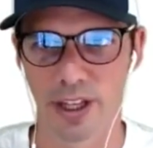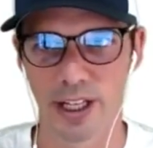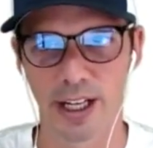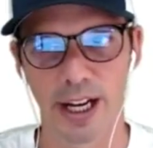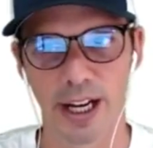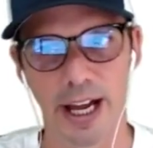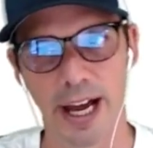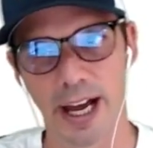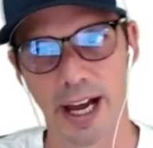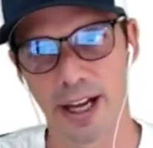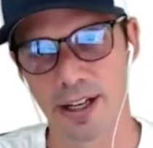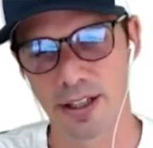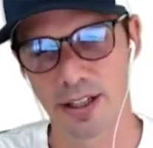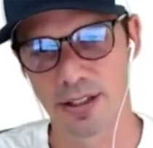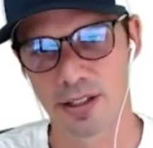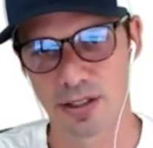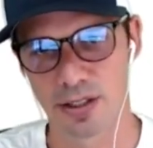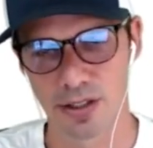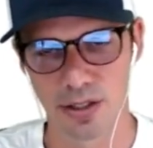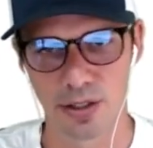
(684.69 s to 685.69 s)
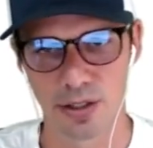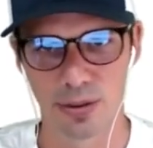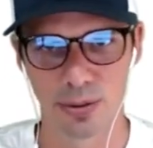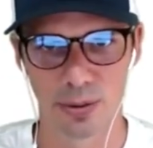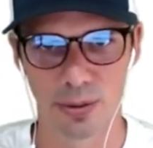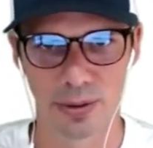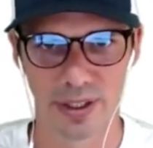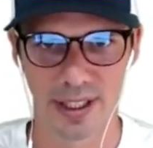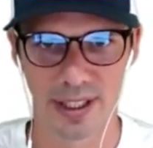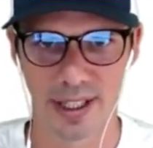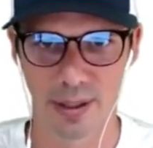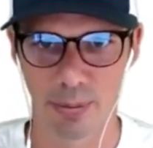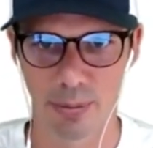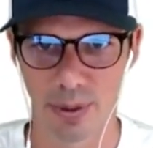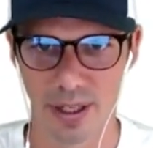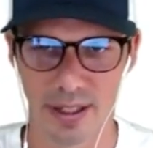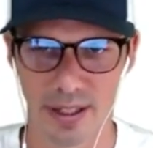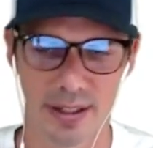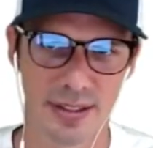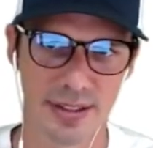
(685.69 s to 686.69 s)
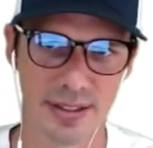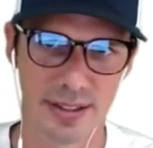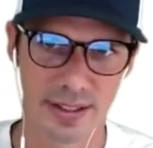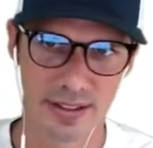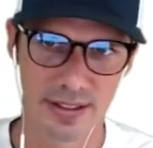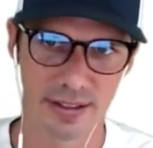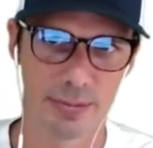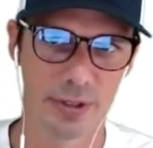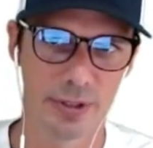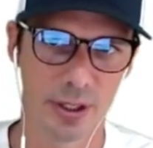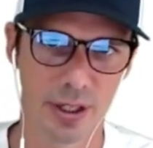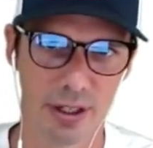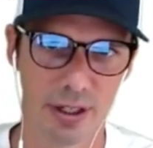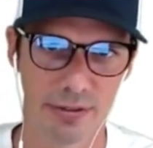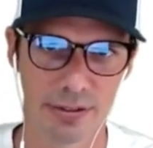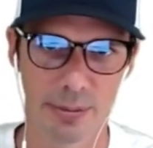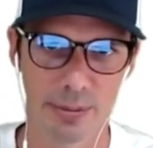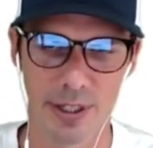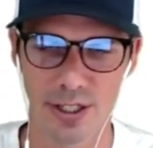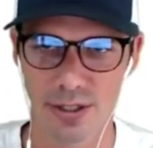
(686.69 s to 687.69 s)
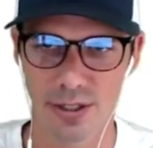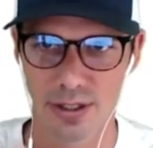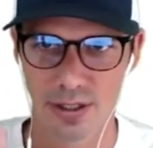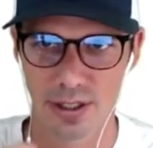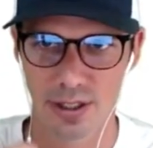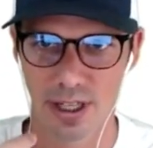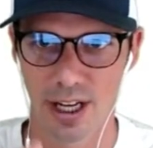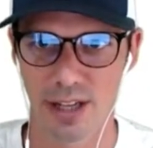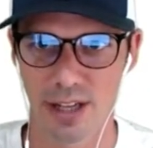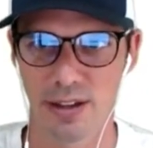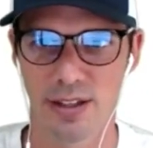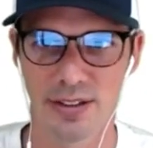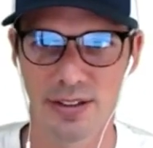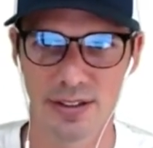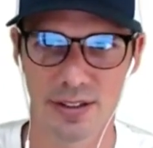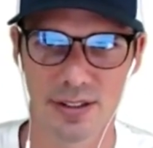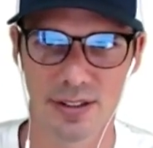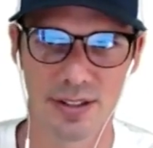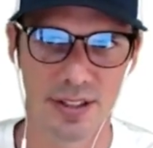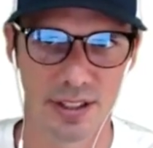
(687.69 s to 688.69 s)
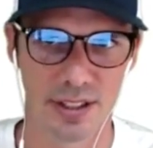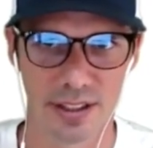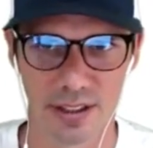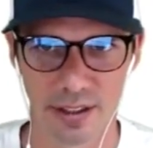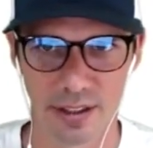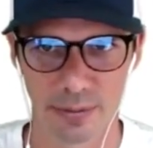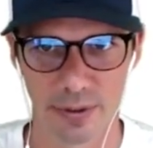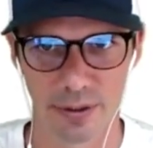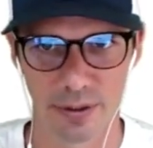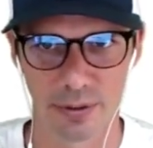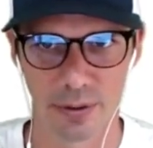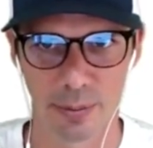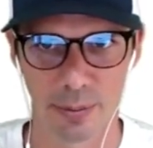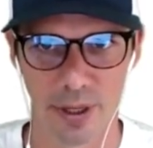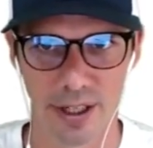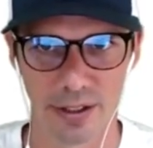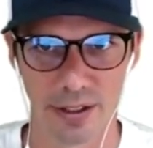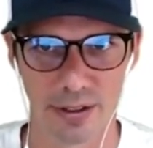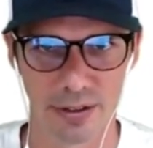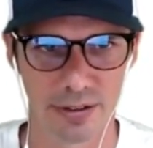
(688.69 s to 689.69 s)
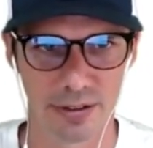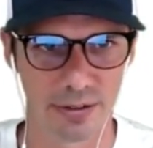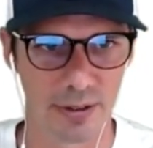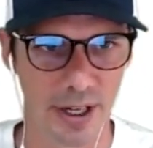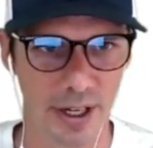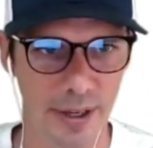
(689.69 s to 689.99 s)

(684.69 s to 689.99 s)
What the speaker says: they get added to the campaign that sends them their confirmation and then starts sending them their reminders,